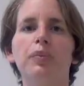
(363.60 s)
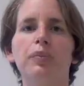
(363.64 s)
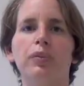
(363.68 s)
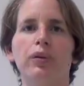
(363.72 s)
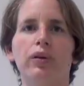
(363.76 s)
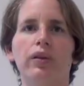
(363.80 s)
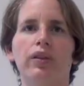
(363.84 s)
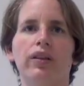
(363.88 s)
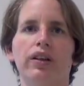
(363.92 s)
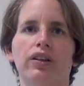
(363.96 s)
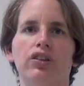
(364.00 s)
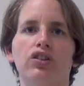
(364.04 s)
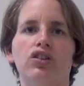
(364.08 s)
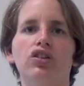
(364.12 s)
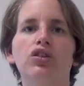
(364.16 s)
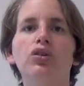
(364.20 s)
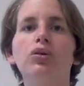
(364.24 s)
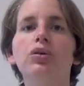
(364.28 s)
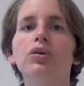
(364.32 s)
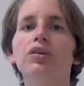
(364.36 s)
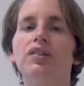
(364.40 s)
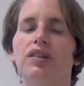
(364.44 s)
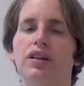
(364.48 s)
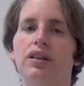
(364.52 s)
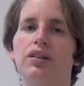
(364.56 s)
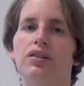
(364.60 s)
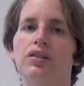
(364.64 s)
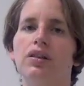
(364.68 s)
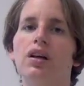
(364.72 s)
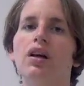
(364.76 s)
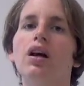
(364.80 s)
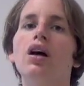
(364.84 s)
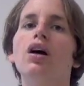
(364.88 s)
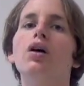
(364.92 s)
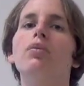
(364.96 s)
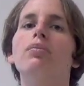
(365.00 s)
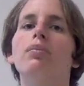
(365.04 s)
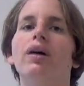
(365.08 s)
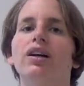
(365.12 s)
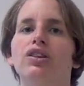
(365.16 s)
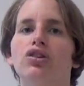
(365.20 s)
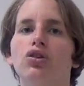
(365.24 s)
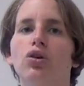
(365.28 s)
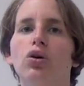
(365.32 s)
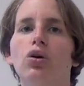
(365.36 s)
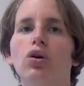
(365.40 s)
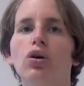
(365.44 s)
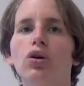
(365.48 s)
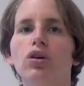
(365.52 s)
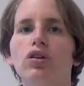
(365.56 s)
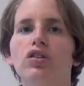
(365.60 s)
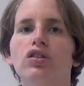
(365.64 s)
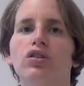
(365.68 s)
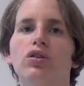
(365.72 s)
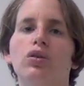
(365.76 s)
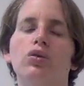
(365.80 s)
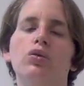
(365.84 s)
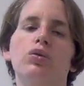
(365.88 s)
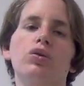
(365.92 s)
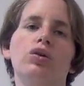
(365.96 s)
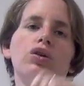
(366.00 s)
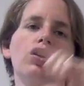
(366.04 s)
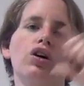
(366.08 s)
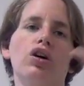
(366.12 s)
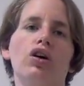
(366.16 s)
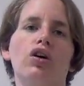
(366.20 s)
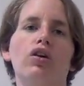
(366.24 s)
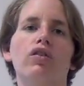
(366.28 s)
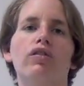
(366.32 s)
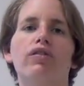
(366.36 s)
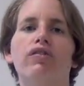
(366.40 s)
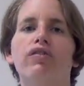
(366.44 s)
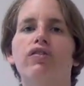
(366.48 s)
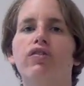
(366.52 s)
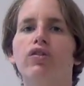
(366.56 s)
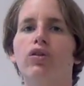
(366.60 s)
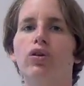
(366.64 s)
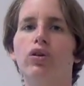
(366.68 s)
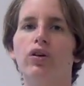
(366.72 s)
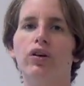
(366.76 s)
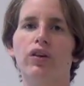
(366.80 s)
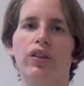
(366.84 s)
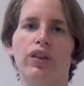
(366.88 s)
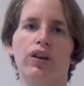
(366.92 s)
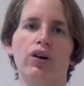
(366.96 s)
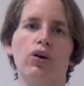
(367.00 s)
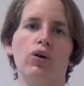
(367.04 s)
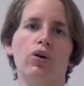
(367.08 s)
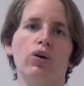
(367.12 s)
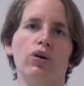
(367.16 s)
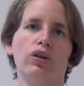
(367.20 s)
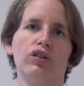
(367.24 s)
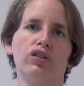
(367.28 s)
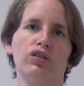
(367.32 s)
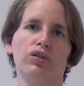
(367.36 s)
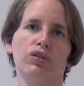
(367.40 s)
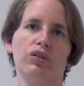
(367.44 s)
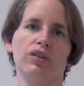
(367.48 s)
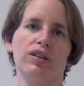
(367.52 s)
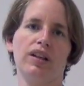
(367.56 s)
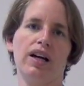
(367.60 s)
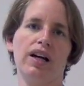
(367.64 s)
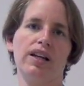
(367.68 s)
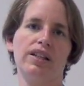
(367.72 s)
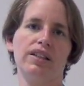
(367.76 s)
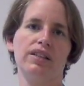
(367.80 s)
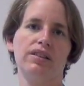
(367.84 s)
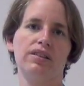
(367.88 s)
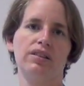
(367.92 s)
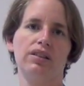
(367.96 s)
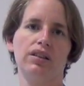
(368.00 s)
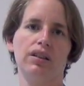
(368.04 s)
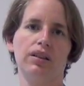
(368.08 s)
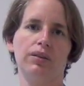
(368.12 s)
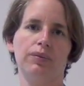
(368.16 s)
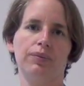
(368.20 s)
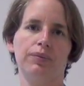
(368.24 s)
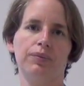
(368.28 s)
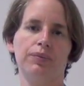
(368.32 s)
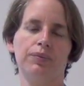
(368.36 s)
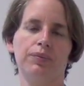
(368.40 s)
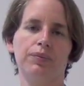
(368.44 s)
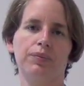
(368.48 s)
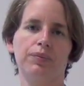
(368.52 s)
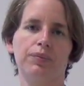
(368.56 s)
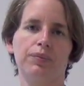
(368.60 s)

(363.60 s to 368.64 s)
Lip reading: people that use it, but also for the whole society.